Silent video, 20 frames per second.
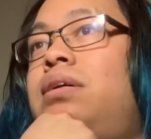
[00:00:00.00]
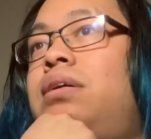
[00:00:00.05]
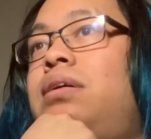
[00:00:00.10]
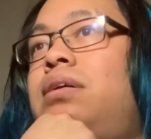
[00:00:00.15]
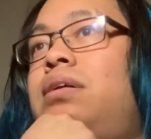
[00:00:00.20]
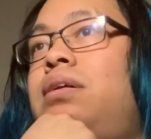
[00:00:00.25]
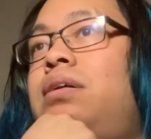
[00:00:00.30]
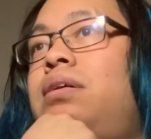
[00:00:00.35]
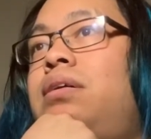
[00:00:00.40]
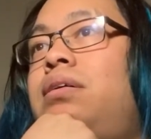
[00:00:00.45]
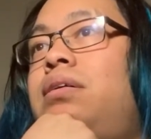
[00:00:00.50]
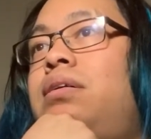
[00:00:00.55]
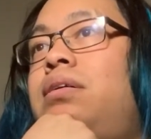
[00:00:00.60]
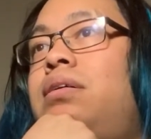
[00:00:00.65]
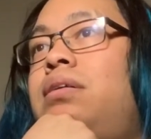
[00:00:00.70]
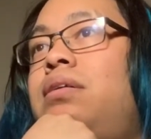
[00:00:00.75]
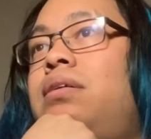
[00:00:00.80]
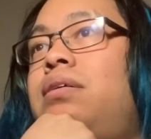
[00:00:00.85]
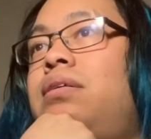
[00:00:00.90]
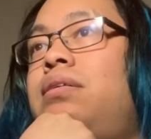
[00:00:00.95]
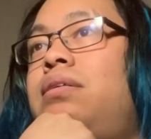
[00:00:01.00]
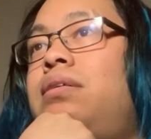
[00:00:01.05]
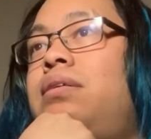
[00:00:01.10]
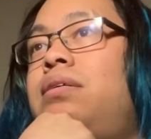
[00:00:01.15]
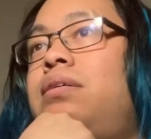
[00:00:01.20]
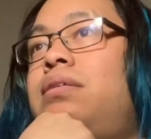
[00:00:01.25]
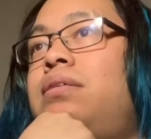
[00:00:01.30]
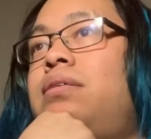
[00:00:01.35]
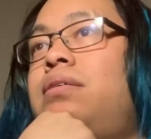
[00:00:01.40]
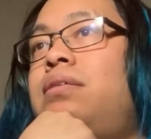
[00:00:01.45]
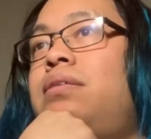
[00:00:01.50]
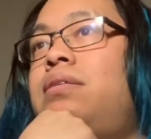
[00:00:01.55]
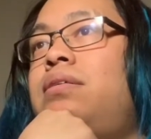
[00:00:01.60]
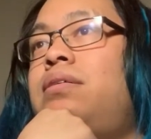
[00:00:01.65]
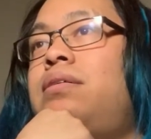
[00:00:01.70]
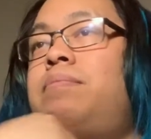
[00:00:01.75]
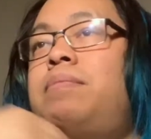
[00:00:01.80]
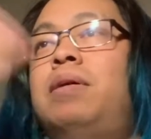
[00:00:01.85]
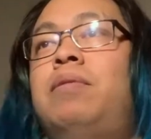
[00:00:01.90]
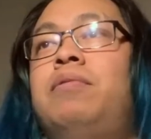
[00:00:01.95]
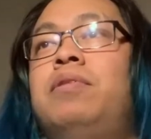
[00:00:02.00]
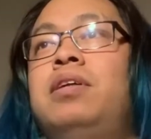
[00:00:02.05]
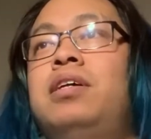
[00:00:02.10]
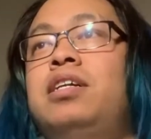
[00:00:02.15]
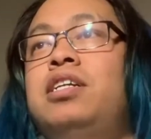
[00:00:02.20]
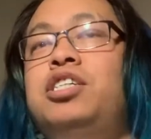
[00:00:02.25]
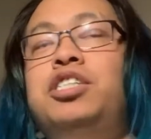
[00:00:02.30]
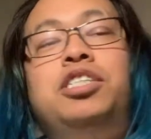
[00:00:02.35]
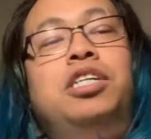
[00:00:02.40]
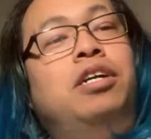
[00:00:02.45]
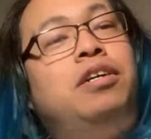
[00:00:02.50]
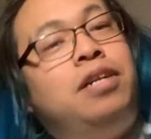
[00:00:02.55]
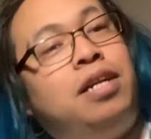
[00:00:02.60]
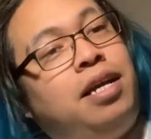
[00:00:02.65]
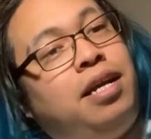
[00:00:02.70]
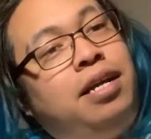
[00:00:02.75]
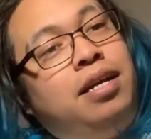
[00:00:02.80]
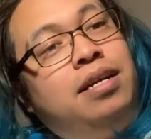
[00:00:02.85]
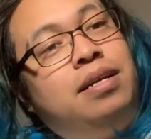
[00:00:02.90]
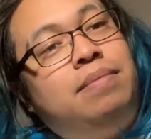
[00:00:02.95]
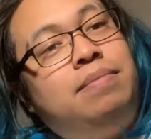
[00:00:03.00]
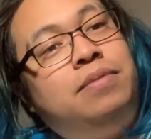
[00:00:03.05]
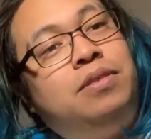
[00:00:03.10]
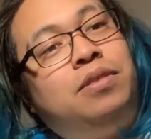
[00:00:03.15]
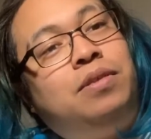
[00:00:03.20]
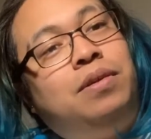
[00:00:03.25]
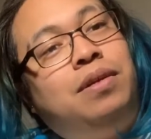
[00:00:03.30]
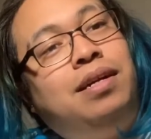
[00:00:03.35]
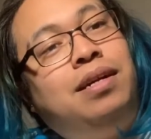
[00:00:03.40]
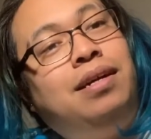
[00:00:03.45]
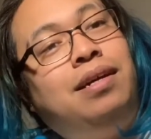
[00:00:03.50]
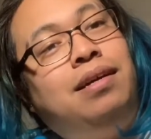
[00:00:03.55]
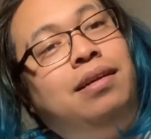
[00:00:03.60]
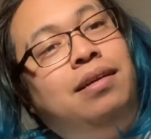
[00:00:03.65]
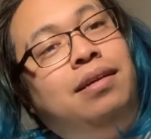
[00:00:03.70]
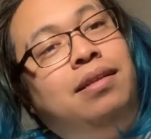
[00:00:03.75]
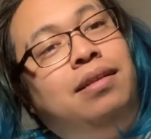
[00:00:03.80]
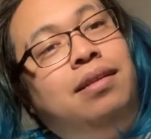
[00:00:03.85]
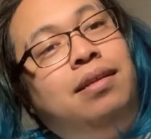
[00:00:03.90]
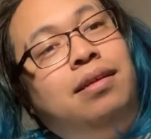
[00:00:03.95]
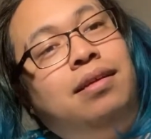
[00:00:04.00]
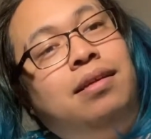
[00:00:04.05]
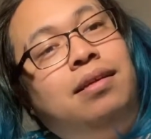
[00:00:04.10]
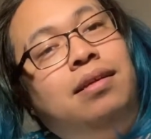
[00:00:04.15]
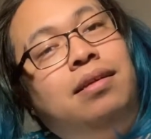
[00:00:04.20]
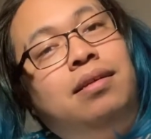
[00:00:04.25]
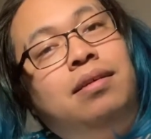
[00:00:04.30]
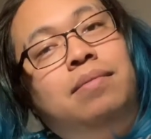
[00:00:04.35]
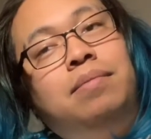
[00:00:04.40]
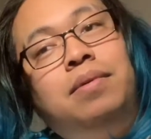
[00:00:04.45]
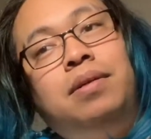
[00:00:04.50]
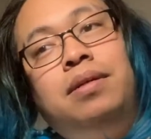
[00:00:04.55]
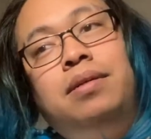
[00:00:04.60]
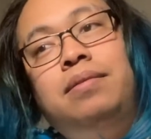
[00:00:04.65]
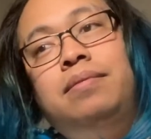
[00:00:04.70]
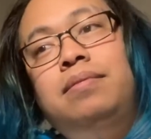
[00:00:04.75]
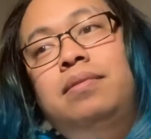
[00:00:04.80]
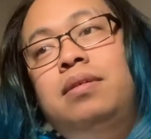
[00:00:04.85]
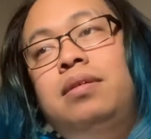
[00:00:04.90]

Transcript: I'm not really going to share names or anything, but